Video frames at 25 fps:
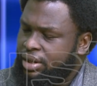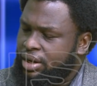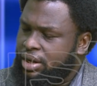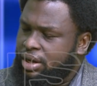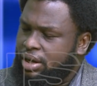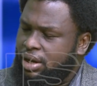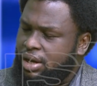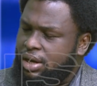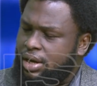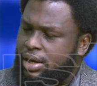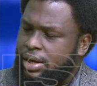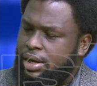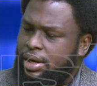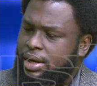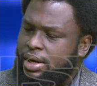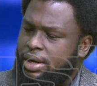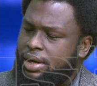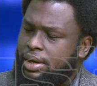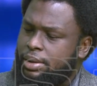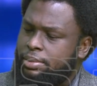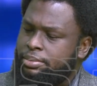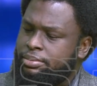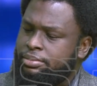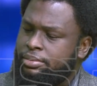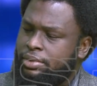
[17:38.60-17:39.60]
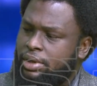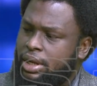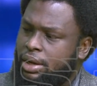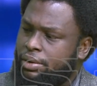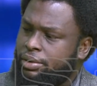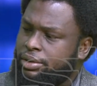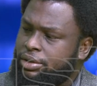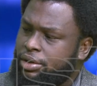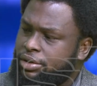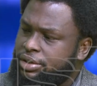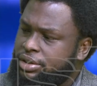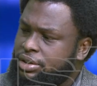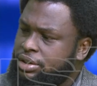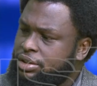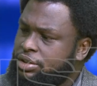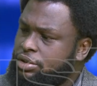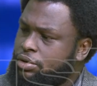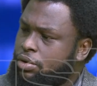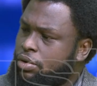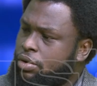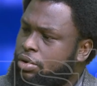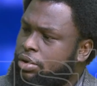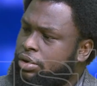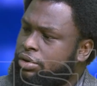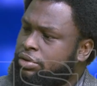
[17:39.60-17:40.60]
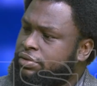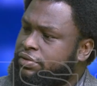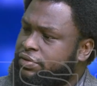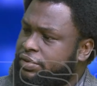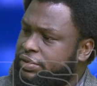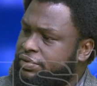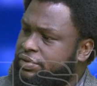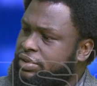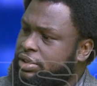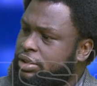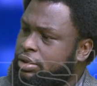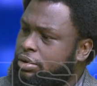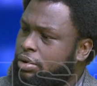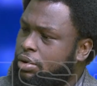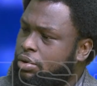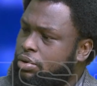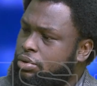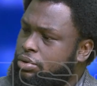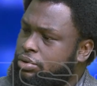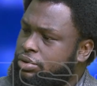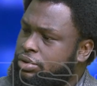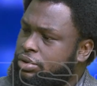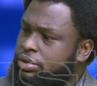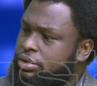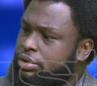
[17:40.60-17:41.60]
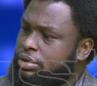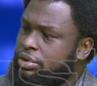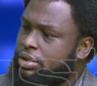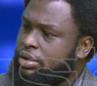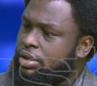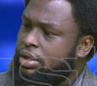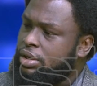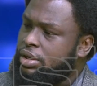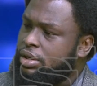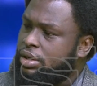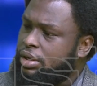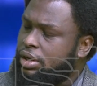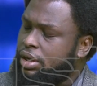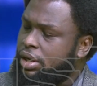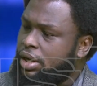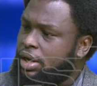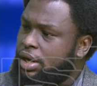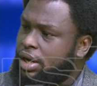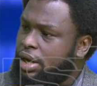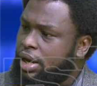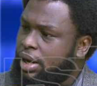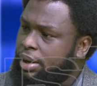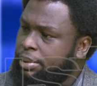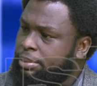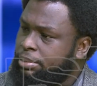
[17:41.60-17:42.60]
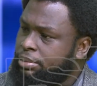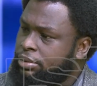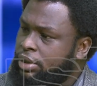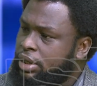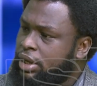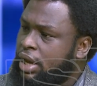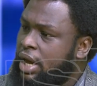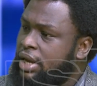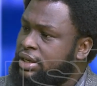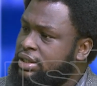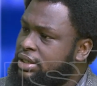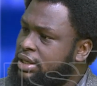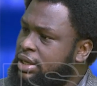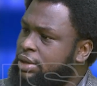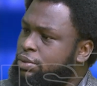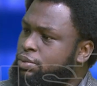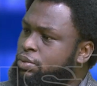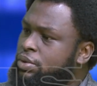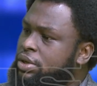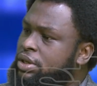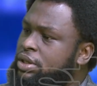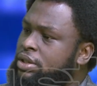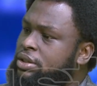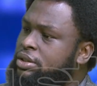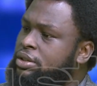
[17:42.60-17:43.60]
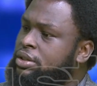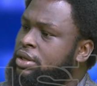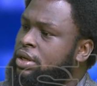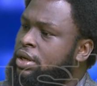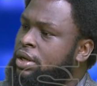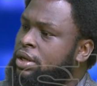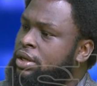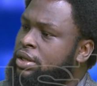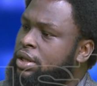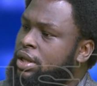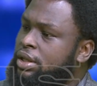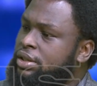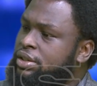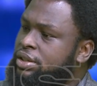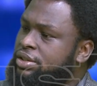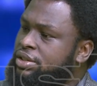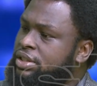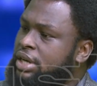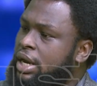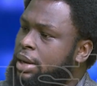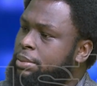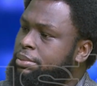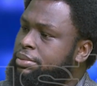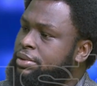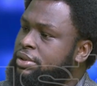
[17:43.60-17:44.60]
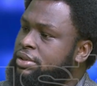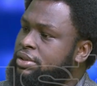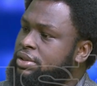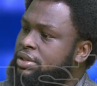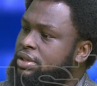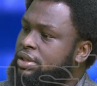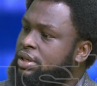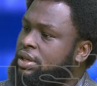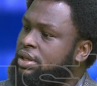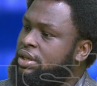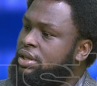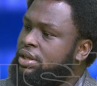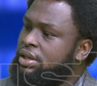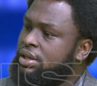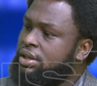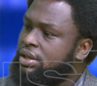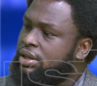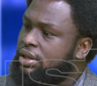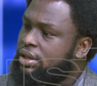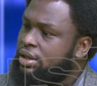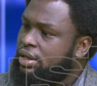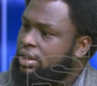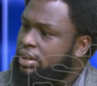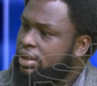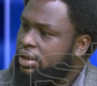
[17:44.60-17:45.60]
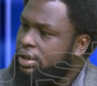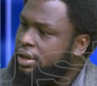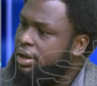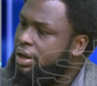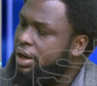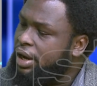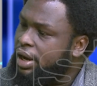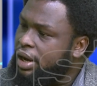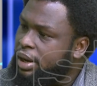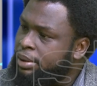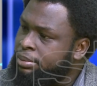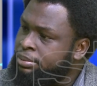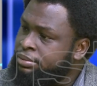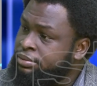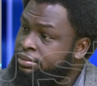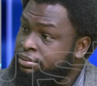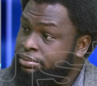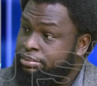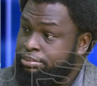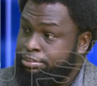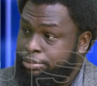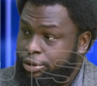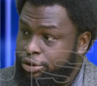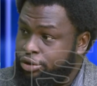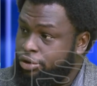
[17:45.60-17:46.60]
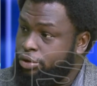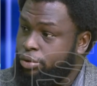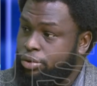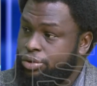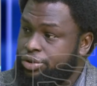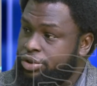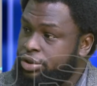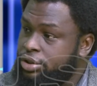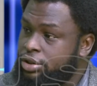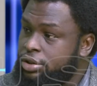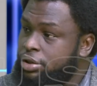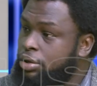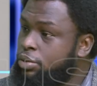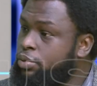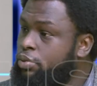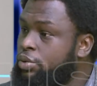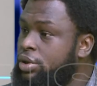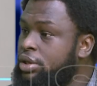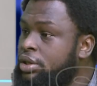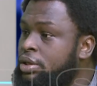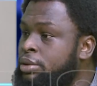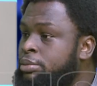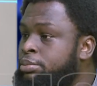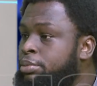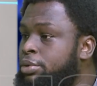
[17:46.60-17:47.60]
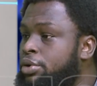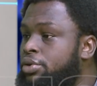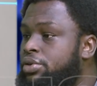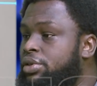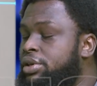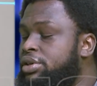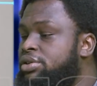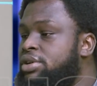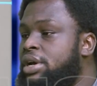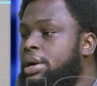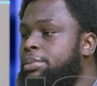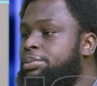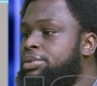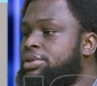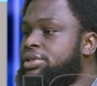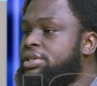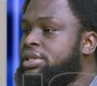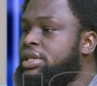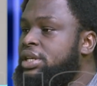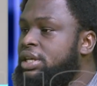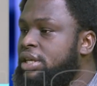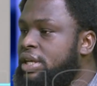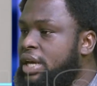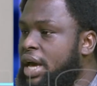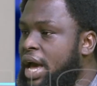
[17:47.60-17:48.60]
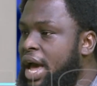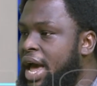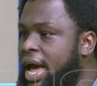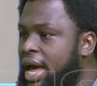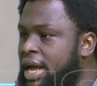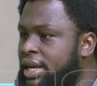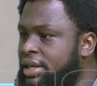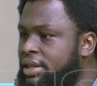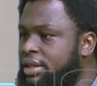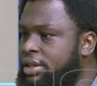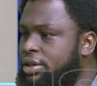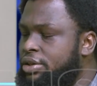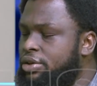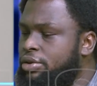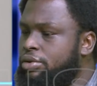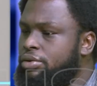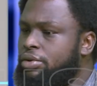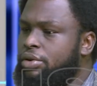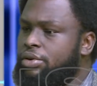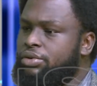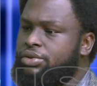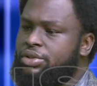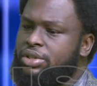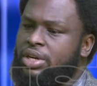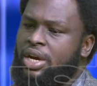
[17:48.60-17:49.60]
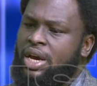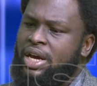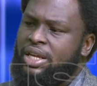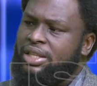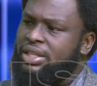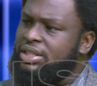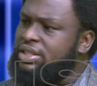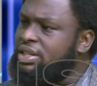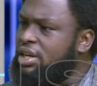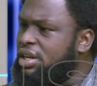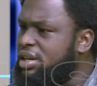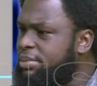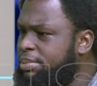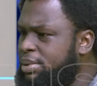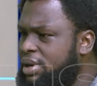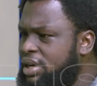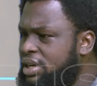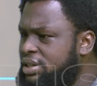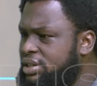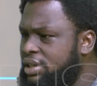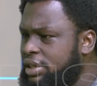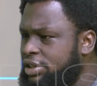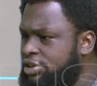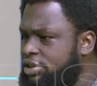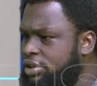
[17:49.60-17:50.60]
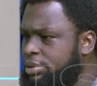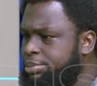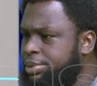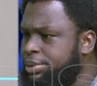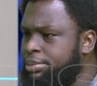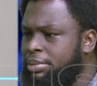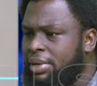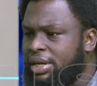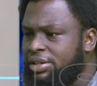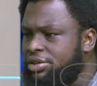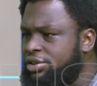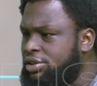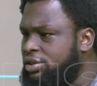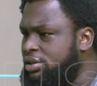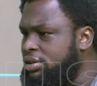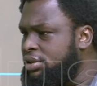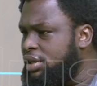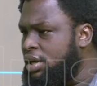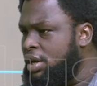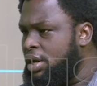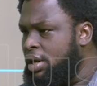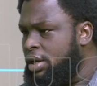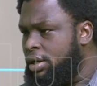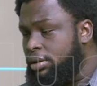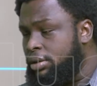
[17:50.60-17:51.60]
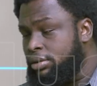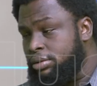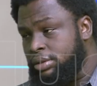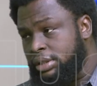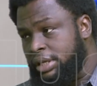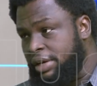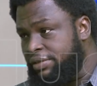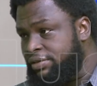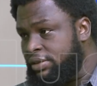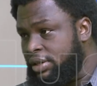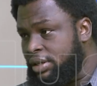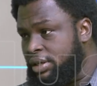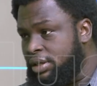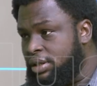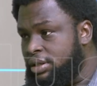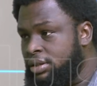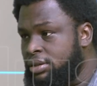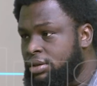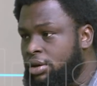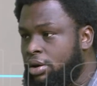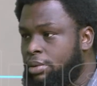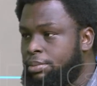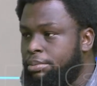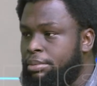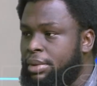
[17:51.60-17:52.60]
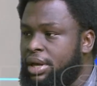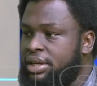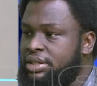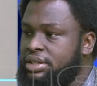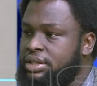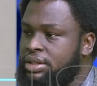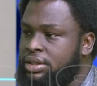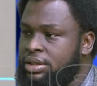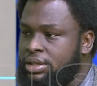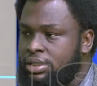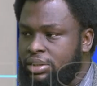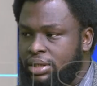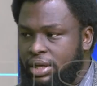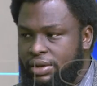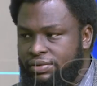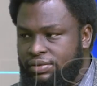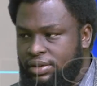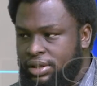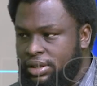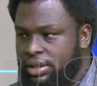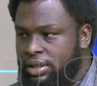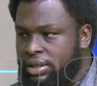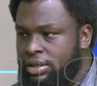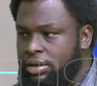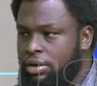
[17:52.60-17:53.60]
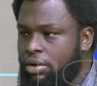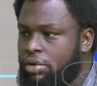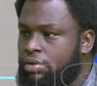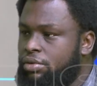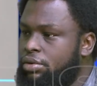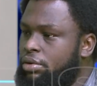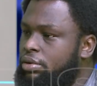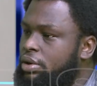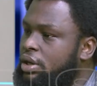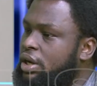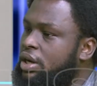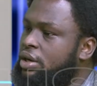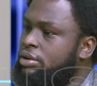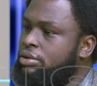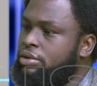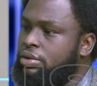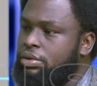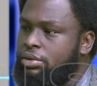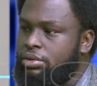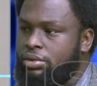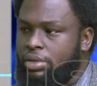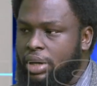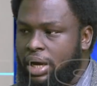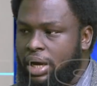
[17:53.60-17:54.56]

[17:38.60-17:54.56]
Lewandowski scoring 50 goals, Kante winning the Champions League, but Jorginho winning both the Champions League and the Euros. These are the players that should be mentioned. Definitely not Messi, definitely not Ronaldo,